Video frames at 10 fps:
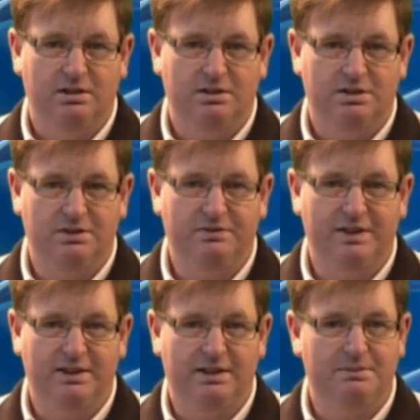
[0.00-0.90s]
Sinn
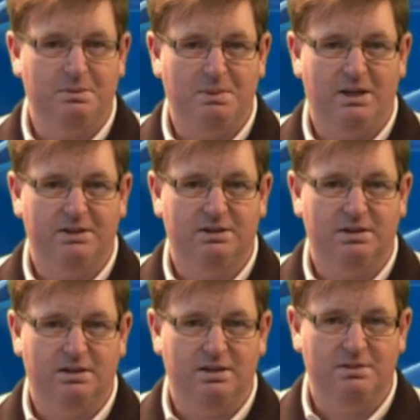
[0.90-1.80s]
Féin then demanded
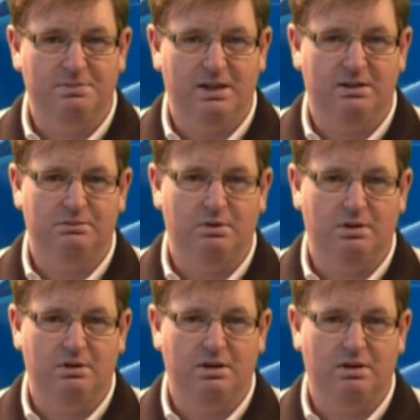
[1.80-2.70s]
that these men
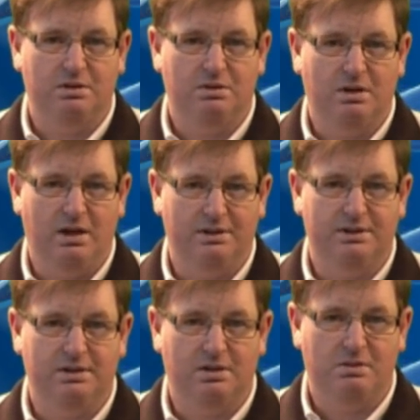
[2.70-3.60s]
hand
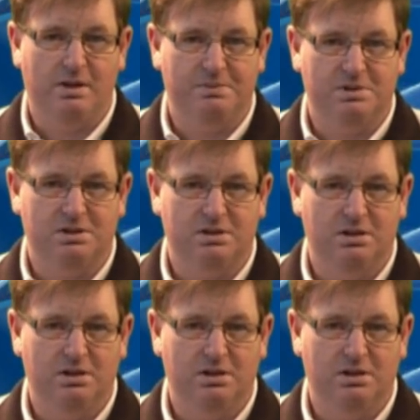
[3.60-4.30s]
in their weapons.